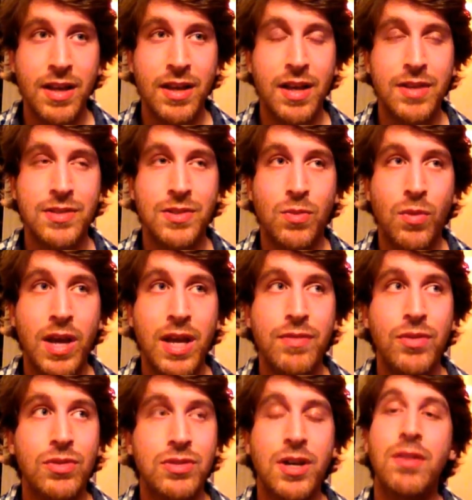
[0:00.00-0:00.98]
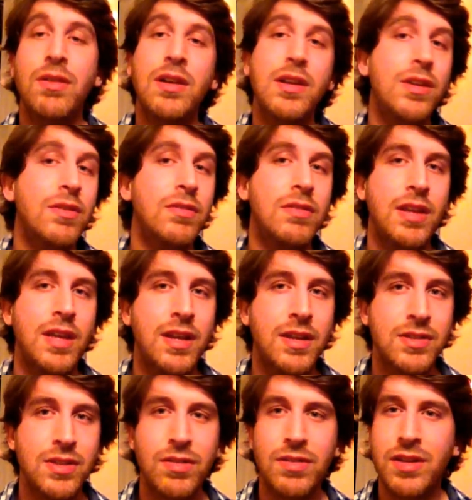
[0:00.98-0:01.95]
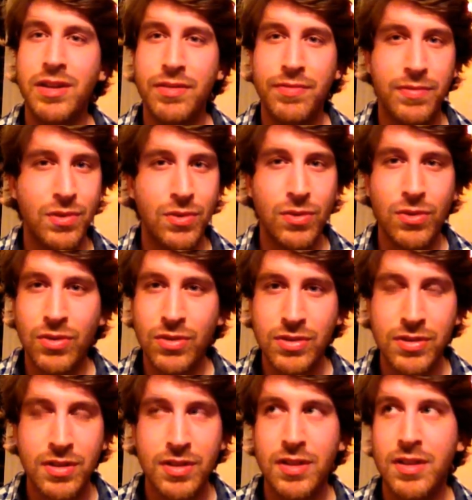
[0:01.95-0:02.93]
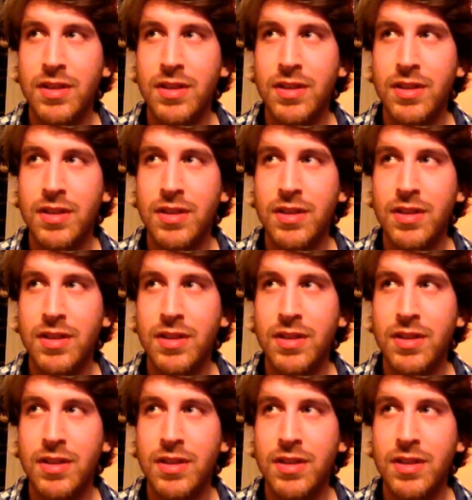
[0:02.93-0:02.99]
as a wave, you're totally unique, totally flawed,